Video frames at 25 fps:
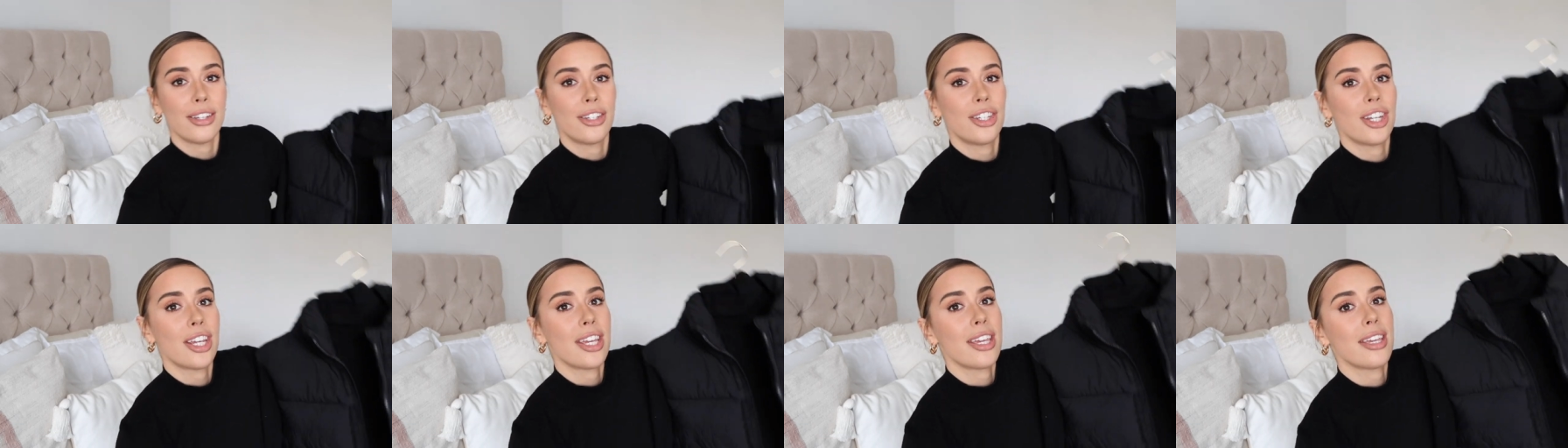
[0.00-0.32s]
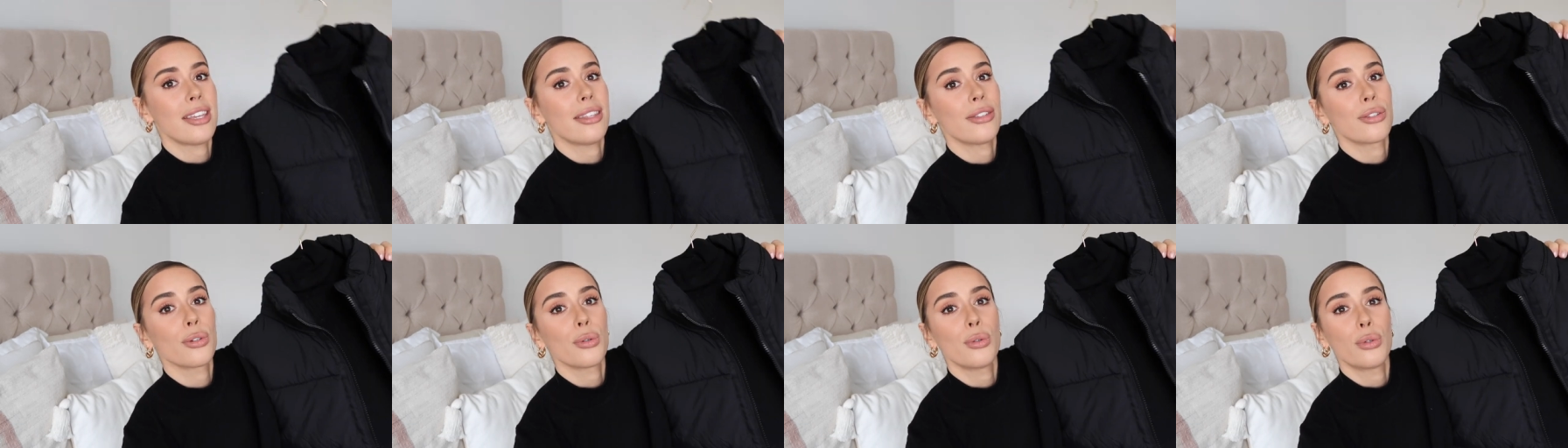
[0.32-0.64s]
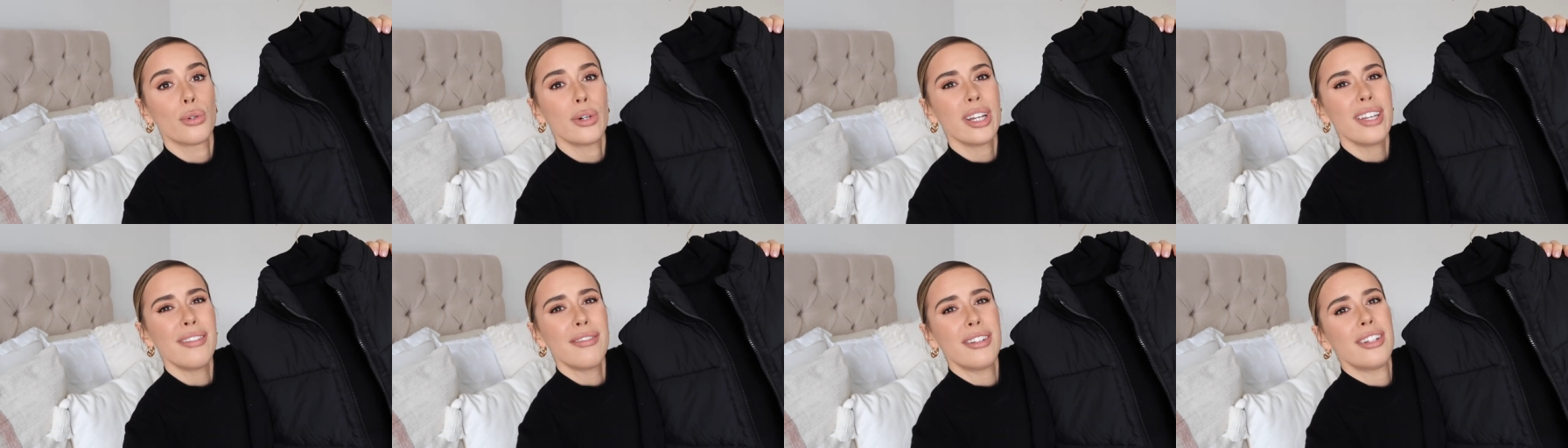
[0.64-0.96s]
jeans
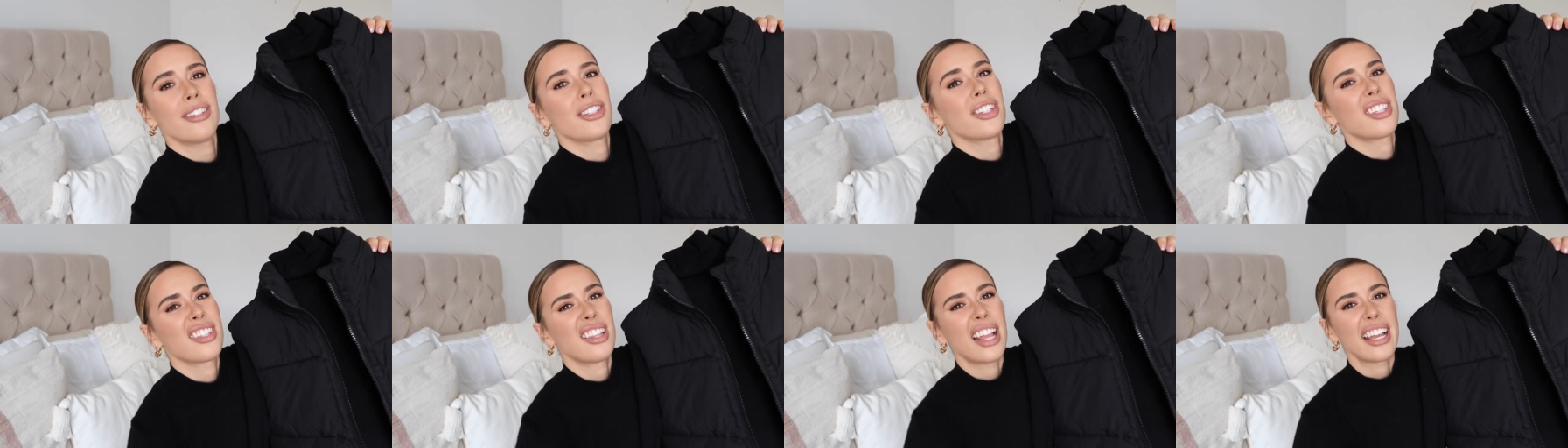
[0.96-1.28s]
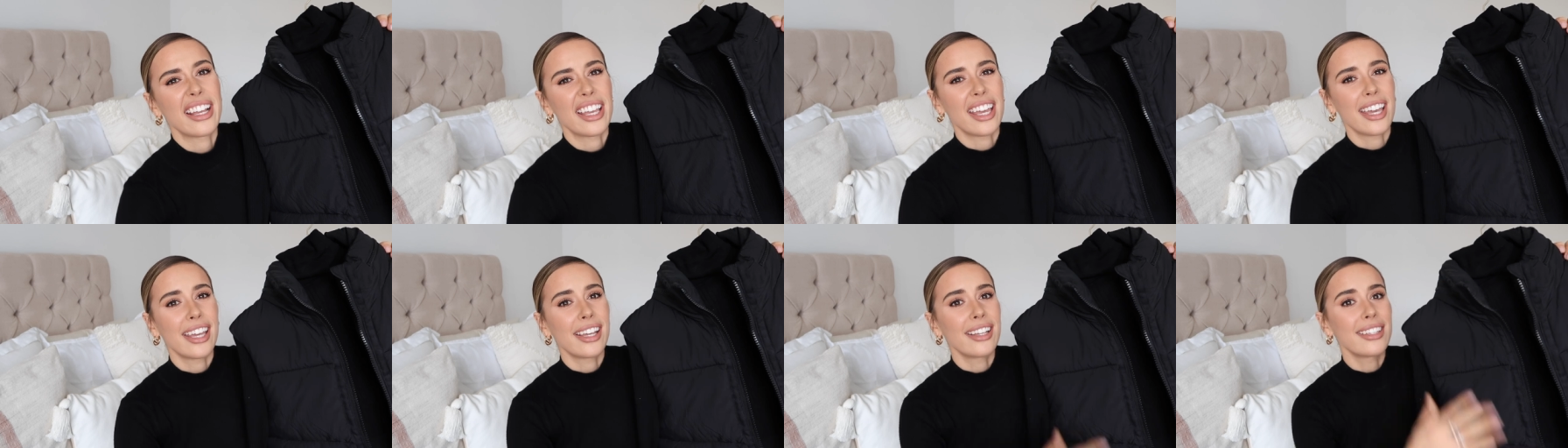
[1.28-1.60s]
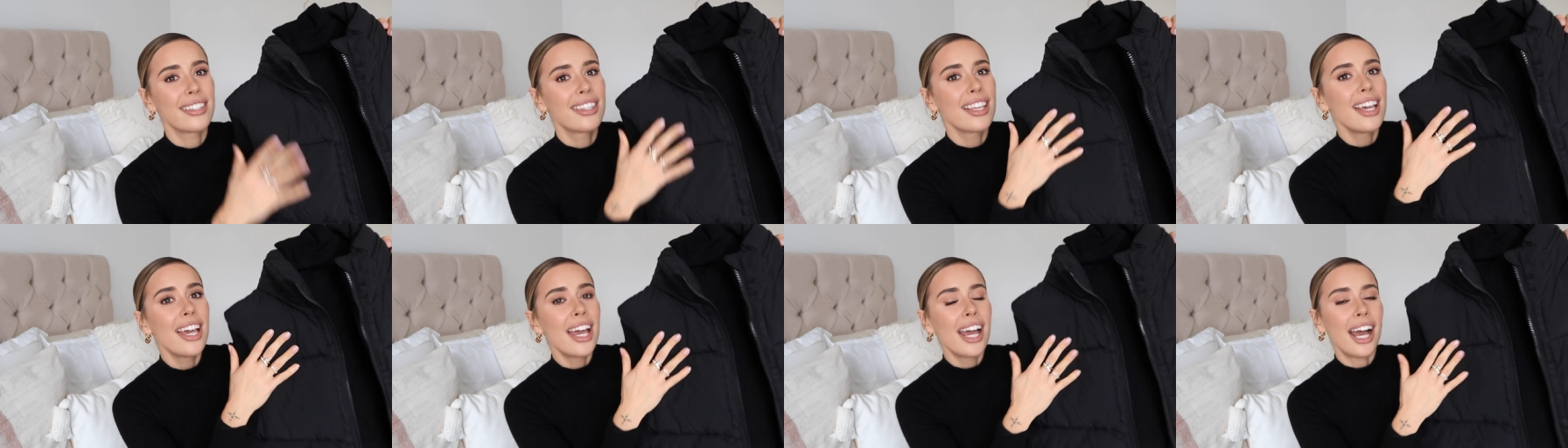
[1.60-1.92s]
or even just
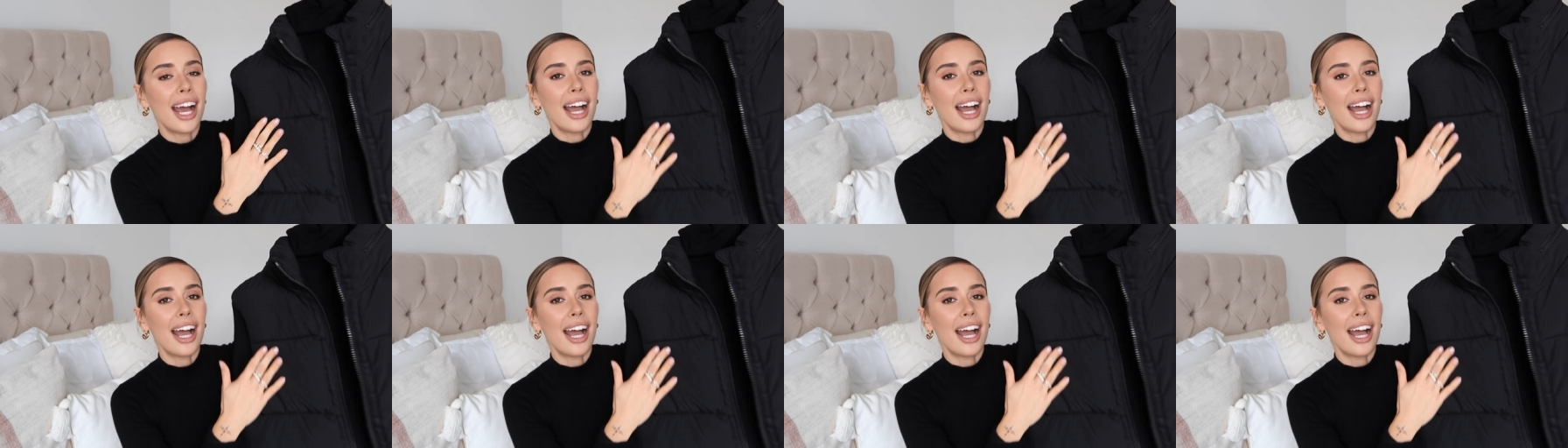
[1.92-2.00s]
leggings